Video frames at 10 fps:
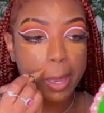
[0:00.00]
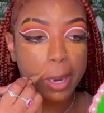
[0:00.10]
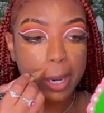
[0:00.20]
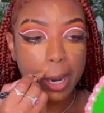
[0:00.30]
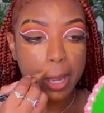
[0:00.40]

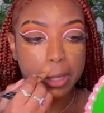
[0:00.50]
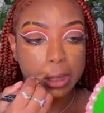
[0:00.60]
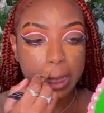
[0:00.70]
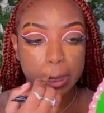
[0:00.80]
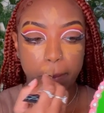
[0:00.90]
And then I
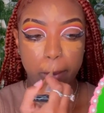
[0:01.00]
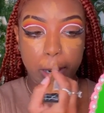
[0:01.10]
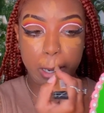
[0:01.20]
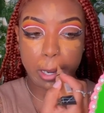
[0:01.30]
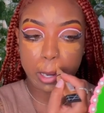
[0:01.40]
also like to
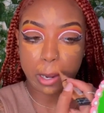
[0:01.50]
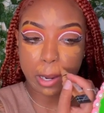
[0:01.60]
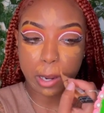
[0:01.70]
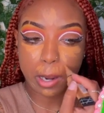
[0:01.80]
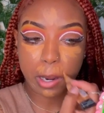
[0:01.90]
put it
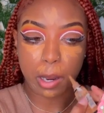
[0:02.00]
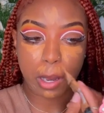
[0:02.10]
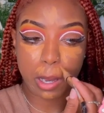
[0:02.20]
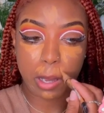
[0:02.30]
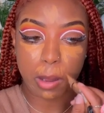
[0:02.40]

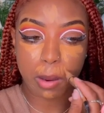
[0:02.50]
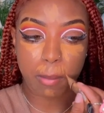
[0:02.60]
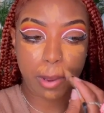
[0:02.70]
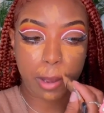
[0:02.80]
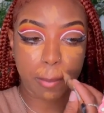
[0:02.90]

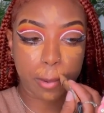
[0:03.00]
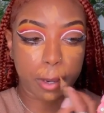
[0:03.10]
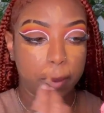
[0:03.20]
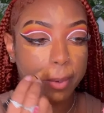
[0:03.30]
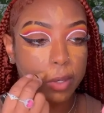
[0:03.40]
on my upper
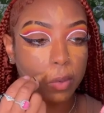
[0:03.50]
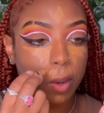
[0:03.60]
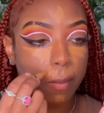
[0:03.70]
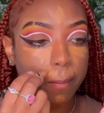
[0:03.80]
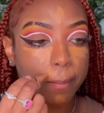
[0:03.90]
lip as
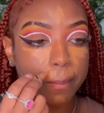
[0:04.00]
well,